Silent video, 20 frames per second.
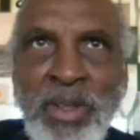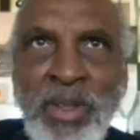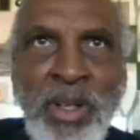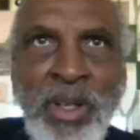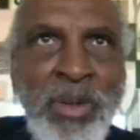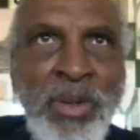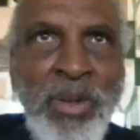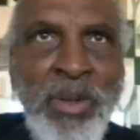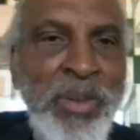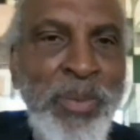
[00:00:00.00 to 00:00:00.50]
You
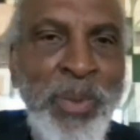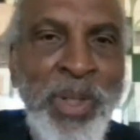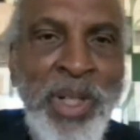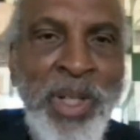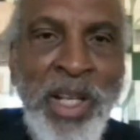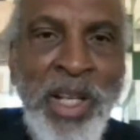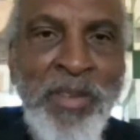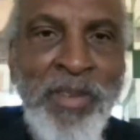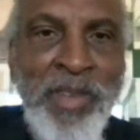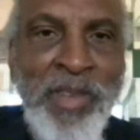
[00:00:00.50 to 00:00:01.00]
know, we
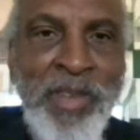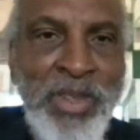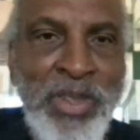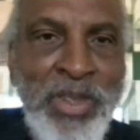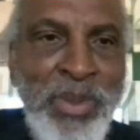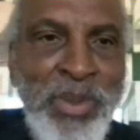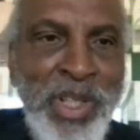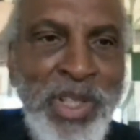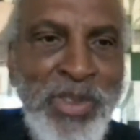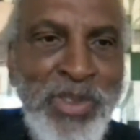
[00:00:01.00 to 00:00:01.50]
love that
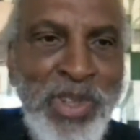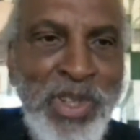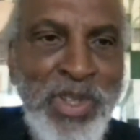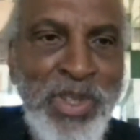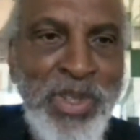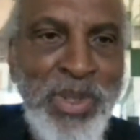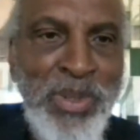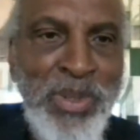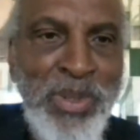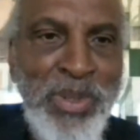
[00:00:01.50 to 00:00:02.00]
you're doing this for the
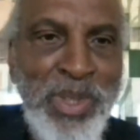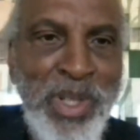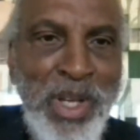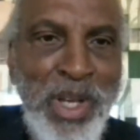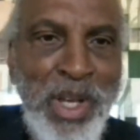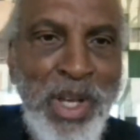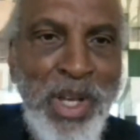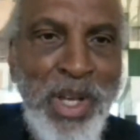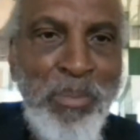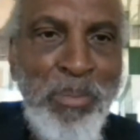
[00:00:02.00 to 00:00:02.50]
students,
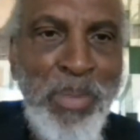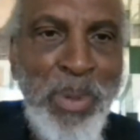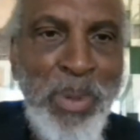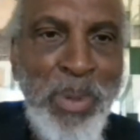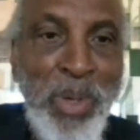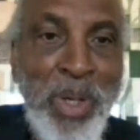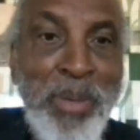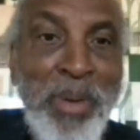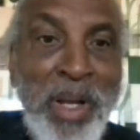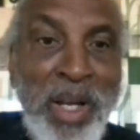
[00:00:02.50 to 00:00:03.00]

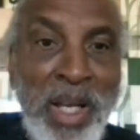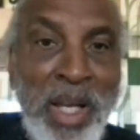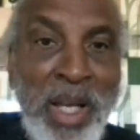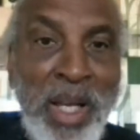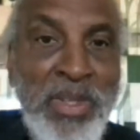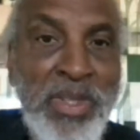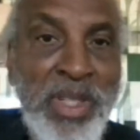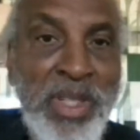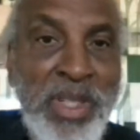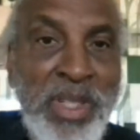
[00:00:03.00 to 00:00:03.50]
but what about
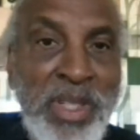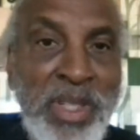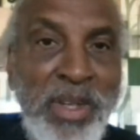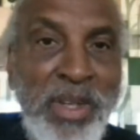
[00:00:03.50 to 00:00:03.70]
us?